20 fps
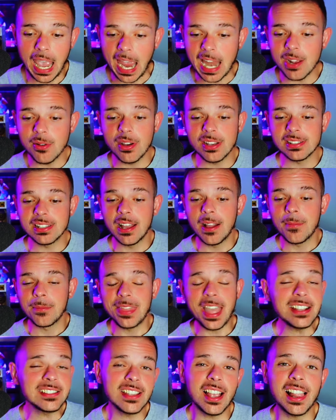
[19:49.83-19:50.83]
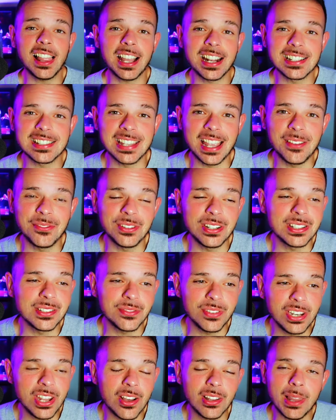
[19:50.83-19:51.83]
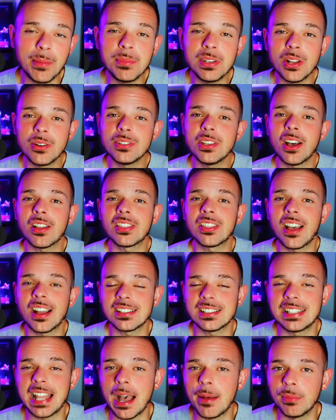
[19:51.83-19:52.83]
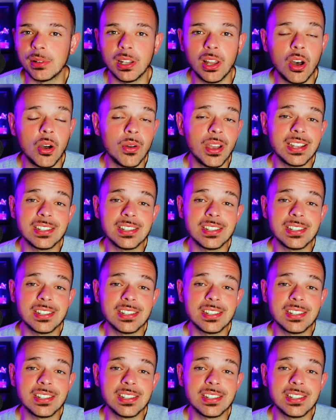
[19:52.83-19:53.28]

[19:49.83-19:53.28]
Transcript: Anyways, that's all I got to say for this video. Let me know y'all thoughts down below.